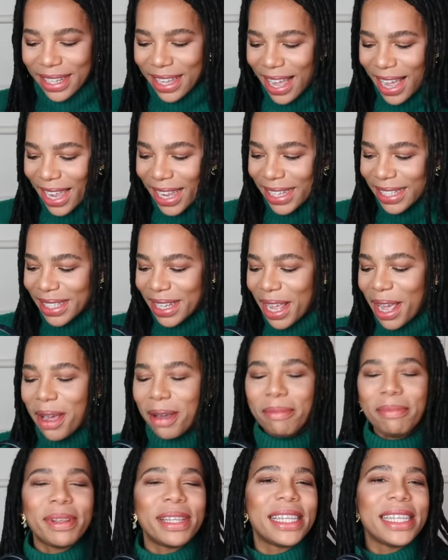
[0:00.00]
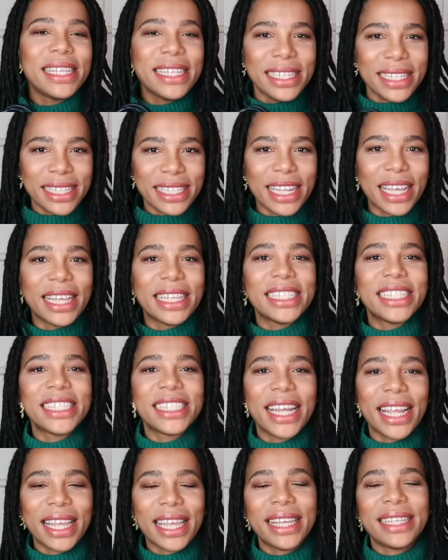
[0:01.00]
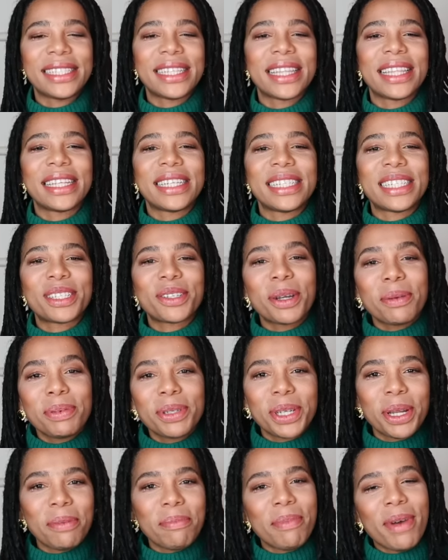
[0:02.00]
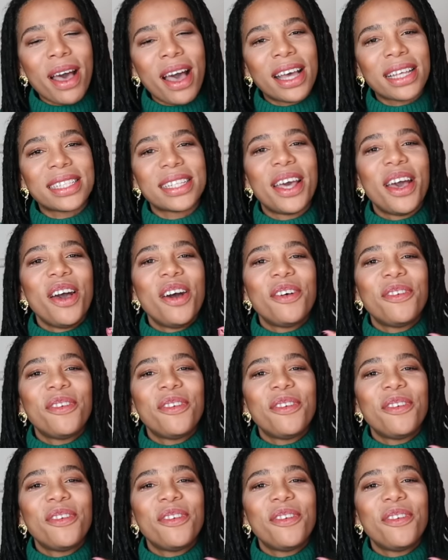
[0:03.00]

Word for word: Guys, please check into the description box